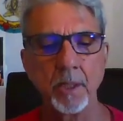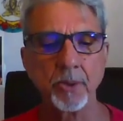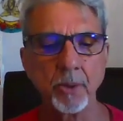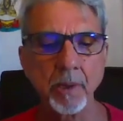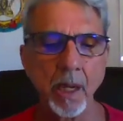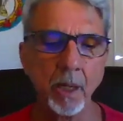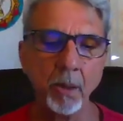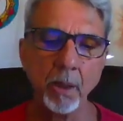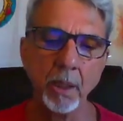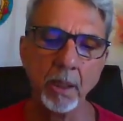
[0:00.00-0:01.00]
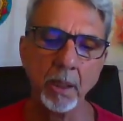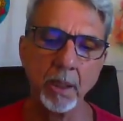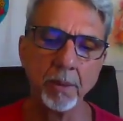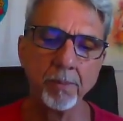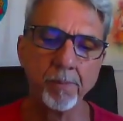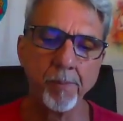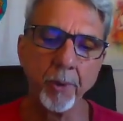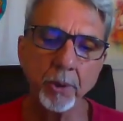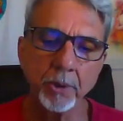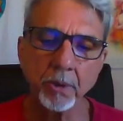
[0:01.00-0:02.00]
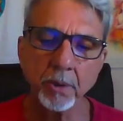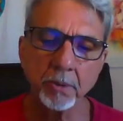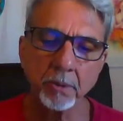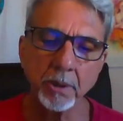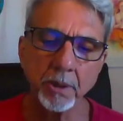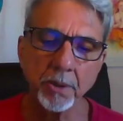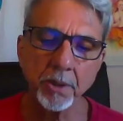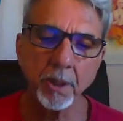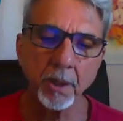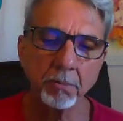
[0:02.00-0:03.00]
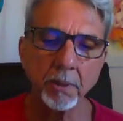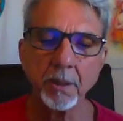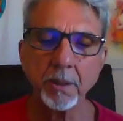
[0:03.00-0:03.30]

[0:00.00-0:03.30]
So now who's going to teach Indra